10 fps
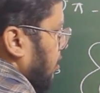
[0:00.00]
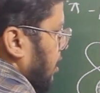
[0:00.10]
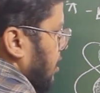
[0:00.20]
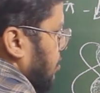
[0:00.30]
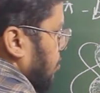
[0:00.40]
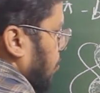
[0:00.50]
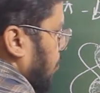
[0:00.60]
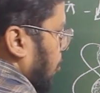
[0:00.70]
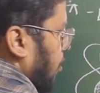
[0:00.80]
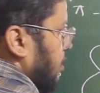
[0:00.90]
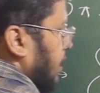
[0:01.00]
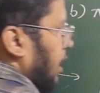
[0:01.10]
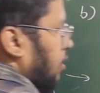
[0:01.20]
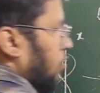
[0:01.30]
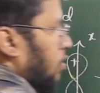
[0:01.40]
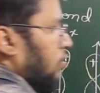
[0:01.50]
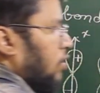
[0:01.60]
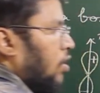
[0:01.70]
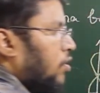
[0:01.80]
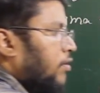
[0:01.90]
these two bonds,
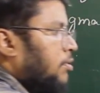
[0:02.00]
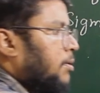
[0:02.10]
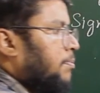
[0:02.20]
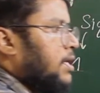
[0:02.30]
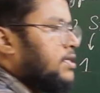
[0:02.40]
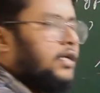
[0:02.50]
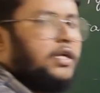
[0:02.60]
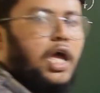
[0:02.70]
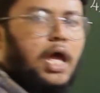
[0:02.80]
electron cloud, will be present